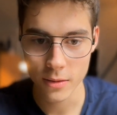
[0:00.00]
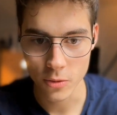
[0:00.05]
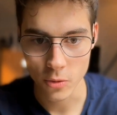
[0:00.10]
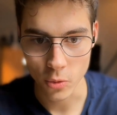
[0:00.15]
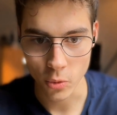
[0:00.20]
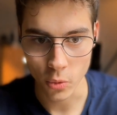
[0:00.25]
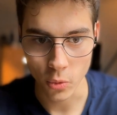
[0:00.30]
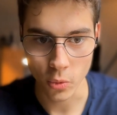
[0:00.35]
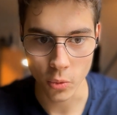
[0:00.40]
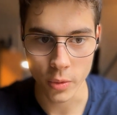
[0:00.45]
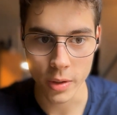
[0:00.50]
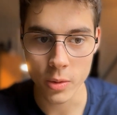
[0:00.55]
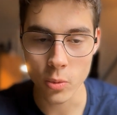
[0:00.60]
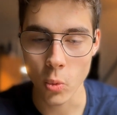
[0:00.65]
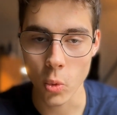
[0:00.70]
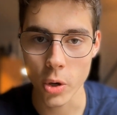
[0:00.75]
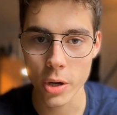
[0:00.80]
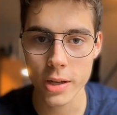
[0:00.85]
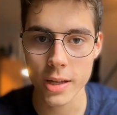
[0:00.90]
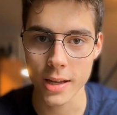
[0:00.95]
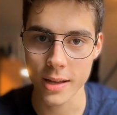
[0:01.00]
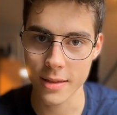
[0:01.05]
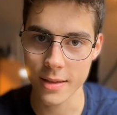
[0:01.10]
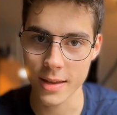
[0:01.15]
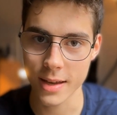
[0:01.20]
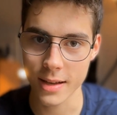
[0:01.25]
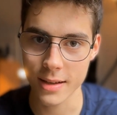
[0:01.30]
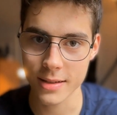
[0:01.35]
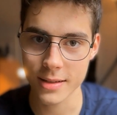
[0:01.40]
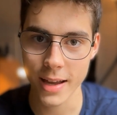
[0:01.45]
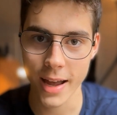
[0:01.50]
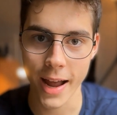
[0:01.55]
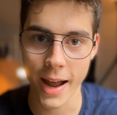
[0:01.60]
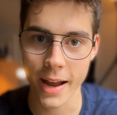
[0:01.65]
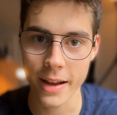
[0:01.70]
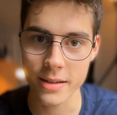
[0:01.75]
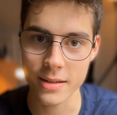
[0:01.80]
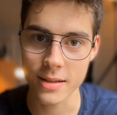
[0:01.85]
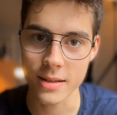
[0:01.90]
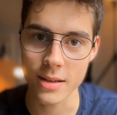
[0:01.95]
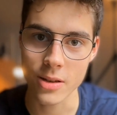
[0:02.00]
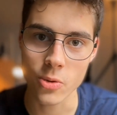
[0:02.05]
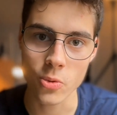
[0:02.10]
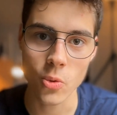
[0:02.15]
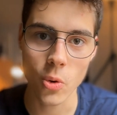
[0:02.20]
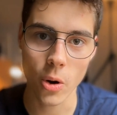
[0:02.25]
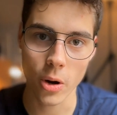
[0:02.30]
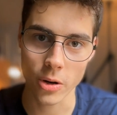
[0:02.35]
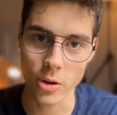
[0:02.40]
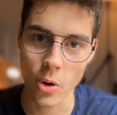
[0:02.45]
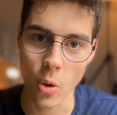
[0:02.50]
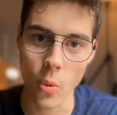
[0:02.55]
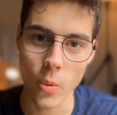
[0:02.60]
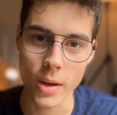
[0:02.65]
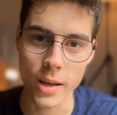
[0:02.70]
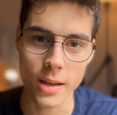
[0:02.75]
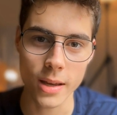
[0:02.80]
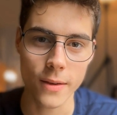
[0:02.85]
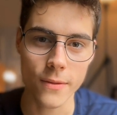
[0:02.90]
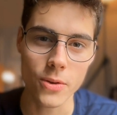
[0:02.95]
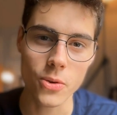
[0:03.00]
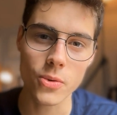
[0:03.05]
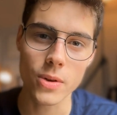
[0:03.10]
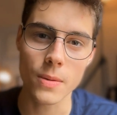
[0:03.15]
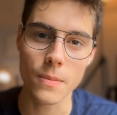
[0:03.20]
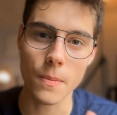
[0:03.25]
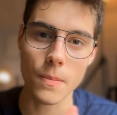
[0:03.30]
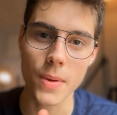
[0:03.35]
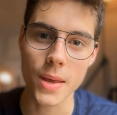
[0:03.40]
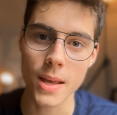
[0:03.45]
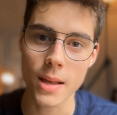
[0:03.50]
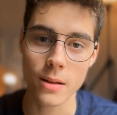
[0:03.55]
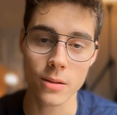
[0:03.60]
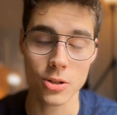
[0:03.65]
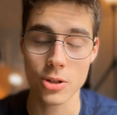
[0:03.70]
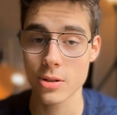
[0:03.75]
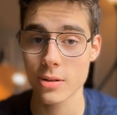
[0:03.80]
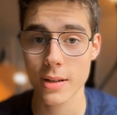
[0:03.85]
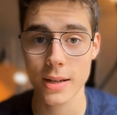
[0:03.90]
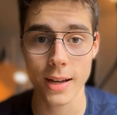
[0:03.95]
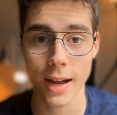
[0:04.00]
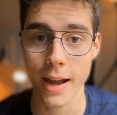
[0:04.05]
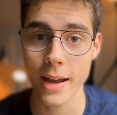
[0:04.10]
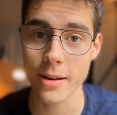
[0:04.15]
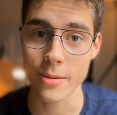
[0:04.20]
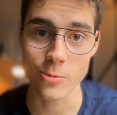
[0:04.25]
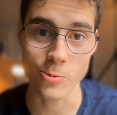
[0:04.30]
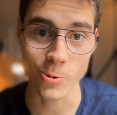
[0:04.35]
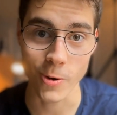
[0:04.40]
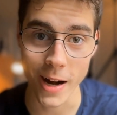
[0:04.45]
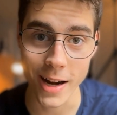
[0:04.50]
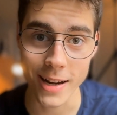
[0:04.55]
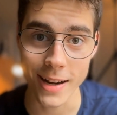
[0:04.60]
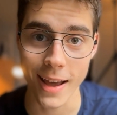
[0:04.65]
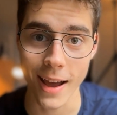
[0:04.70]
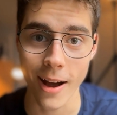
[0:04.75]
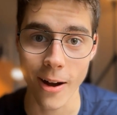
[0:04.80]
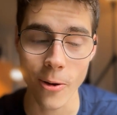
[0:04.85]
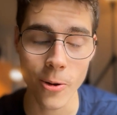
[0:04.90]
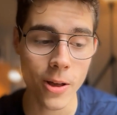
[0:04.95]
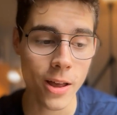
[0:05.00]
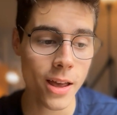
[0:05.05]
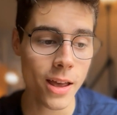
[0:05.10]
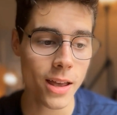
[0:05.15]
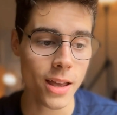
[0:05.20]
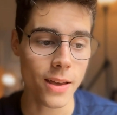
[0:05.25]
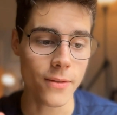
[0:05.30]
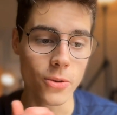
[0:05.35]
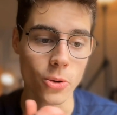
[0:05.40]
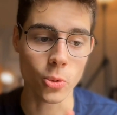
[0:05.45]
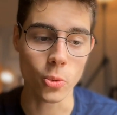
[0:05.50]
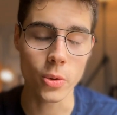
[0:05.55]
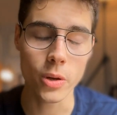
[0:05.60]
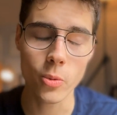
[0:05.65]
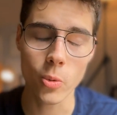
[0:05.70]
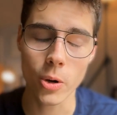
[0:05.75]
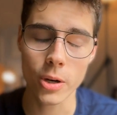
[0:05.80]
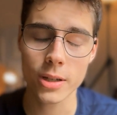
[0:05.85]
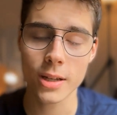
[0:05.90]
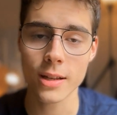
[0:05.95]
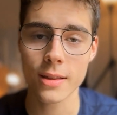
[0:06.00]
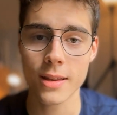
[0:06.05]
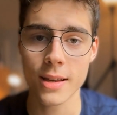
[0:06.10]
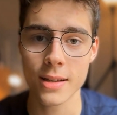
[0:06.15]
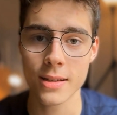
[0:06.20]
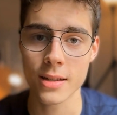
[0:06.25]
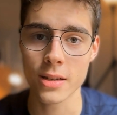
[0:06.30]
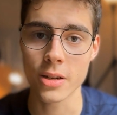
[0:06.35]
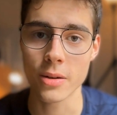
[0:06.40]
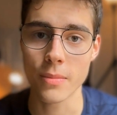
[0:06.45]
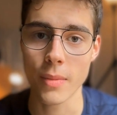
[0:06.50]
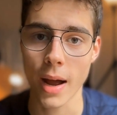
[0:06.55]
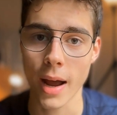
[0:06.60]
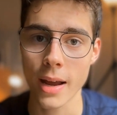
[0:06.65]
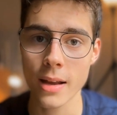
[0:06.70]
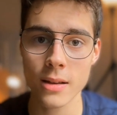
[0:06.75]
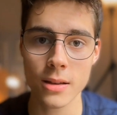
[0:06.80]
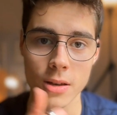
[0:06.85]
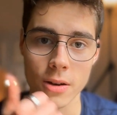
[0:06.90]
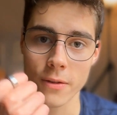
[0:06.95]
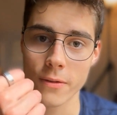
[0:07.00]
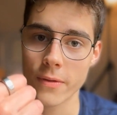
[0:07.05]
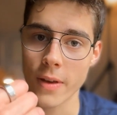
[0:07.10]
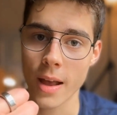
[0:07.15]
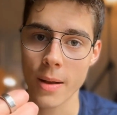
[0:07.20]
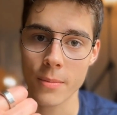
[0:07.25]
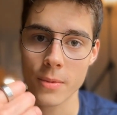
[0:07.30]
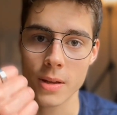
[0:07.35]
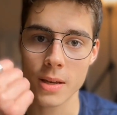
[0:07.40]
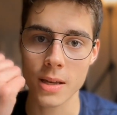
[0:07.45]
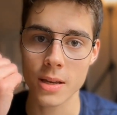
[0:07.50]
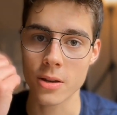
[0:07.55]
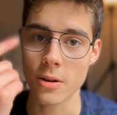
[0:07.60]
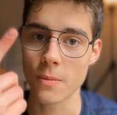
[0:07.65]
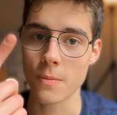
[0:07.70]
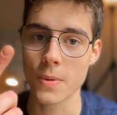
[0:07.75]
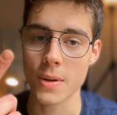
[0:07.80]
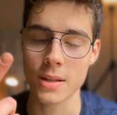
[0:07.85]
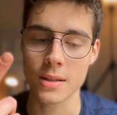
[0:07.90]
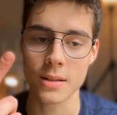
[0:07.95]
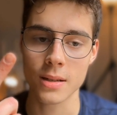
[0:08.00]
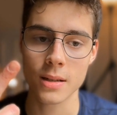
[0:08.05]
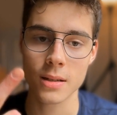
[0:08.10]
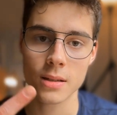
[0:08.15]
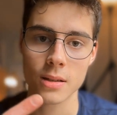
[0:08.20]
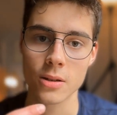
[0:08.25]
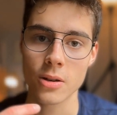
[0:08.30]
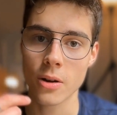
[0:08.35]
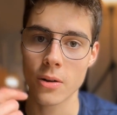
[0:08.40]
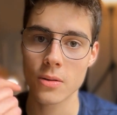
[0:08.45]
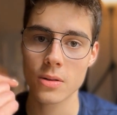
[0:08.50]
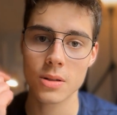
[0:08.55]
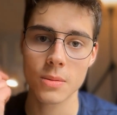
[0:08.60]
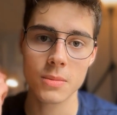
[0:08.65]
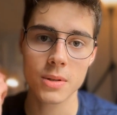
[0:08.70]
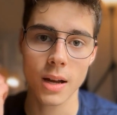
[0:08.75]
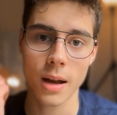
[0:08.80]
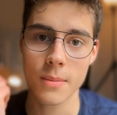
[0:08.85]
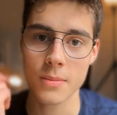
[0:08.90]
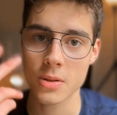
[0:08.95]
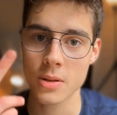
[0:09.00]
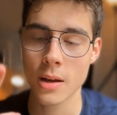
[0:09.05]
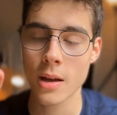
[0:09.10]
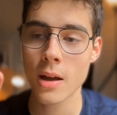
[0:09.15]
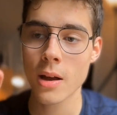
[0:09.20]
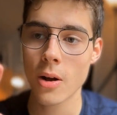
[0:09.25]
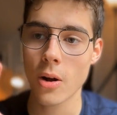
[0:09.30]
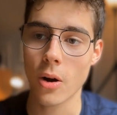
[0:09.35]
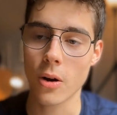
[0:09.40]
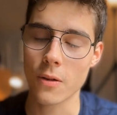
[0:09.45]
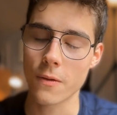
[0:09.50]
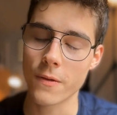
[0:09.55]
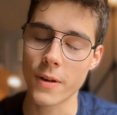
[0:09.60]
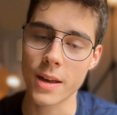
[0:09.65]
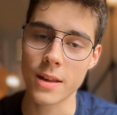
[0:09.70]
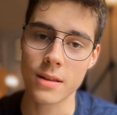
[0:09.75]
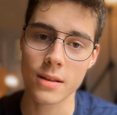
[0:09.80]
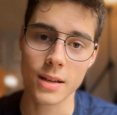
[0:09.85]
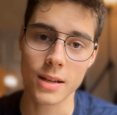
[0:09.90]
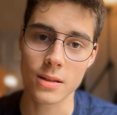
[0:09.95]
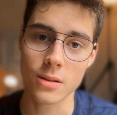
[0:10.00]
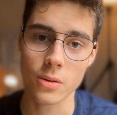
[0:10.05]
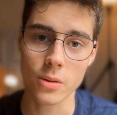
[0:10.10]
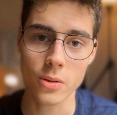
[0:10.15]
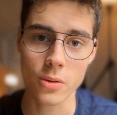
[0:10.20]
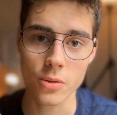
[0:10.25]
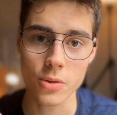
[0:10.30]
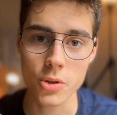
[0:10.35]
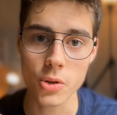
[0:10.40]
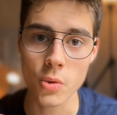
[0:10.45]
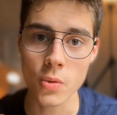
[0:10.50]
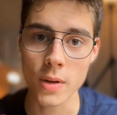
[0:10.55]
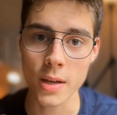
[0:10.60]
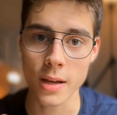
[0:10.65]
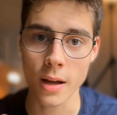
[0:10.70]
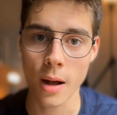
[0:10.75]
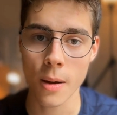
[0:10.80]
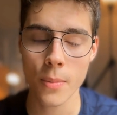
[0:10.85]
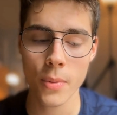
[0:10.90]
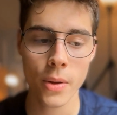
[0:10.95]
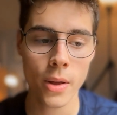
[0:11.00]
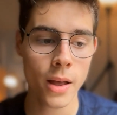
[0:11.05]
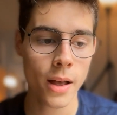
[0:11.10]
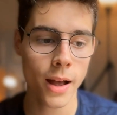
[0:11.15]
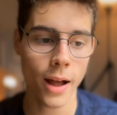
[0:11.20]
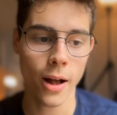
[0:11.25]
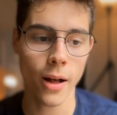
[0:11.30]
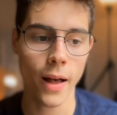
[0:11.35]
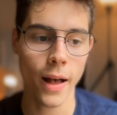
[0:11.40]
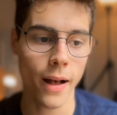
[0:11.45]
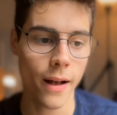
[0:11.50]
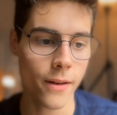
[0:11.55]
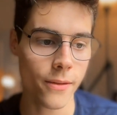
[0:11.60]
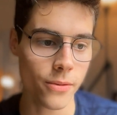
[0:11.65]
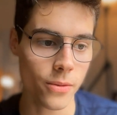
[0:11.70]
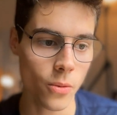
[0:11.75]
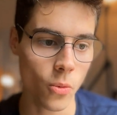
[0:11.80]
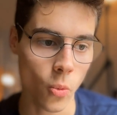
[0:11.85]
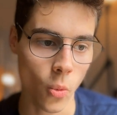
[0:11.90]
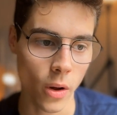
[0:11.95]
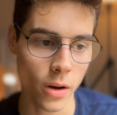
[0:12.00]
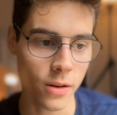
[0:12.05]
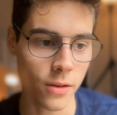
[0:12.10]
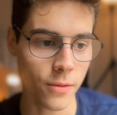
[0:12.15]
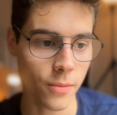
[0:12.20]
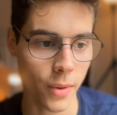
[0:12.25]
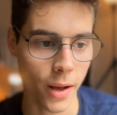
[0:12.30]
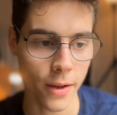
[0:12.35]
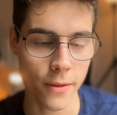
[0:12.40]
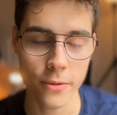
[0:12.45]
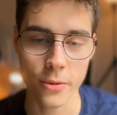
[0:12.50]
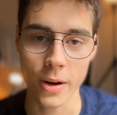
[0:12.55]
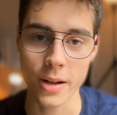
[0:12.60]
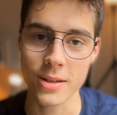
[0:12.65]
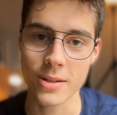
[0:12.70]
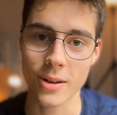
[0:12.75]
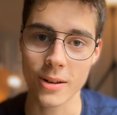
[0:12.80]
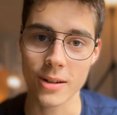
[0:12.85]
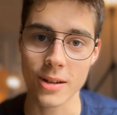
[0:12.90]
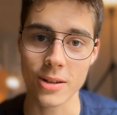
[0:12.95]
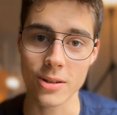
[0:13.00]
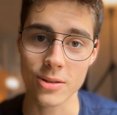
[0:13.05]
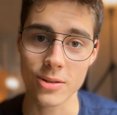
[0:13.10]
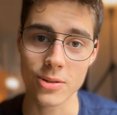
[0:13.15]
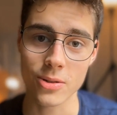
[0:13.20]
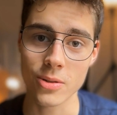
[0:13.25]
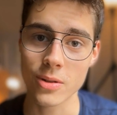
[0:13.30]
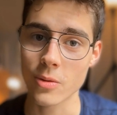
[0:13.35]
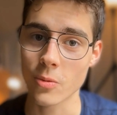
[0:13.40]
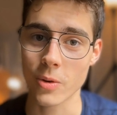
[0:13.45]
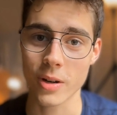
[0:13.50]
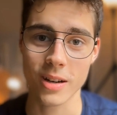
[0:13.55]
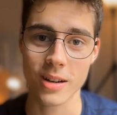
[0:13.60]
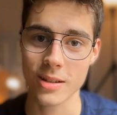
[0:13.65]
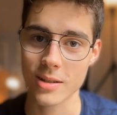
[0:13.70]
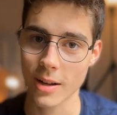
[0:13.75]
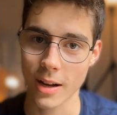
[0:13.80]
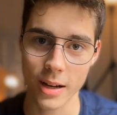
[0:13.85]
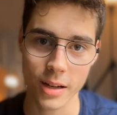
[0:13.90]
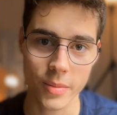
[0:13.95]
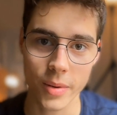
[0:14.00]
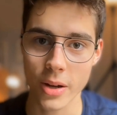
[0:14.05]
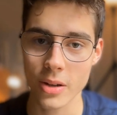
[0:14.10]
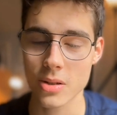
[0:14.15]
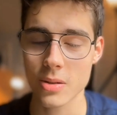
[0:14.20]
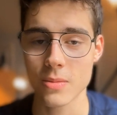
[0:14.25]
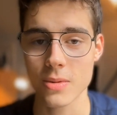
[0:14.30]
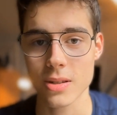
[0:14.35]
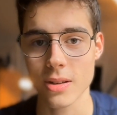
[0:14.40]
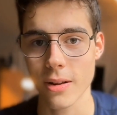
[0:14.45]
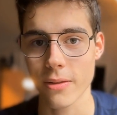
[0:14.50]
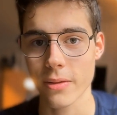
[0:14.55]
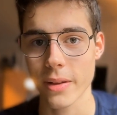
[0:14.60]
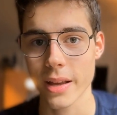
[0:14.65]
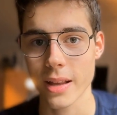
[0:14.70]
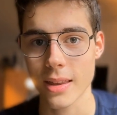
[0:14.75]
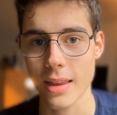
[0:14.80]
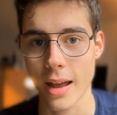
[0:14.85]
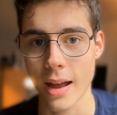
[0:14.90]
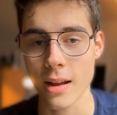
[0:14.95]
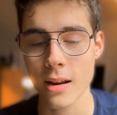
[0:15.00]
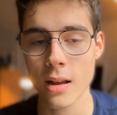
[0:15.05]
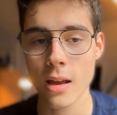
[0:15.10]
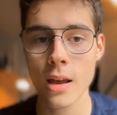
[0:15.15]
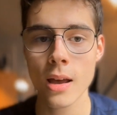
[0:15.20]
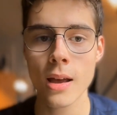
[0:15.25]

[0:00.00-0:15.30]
reworking things as you are going, if you can be just like I am right now, if you're reworking things in your mind, your family, your business, sometimes our faith needs a little tuning up. I'll have one of my friends on here soon, and we're going to talk about some stuff like that,